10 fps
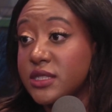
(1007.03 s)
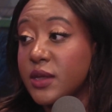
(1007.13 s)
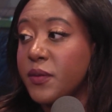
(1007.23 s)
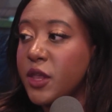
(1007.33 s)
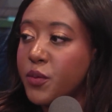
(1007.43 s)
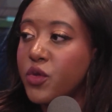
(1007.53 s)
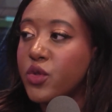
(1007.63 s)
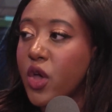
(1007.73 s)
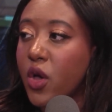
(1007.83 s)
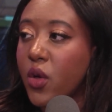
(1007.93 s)
Like, people
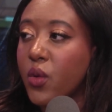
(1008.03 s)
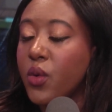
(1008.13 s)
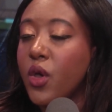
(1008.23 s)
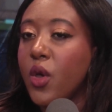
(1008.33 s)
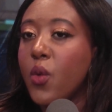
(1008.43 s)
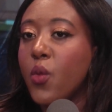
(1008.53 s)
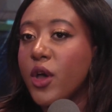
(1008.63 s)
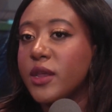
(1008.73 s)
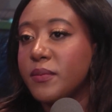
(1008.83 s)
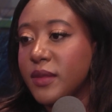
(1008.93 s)
know
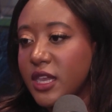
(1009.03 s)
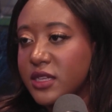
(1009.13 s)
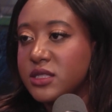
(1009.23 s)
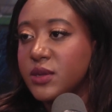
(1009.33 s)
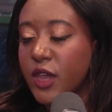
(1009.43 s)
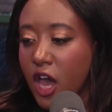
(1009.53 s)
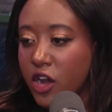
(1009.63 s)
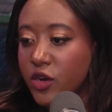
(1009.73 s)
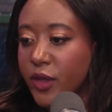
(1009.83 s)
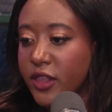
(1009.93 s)
what it means to be
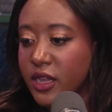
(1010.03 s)
honored by the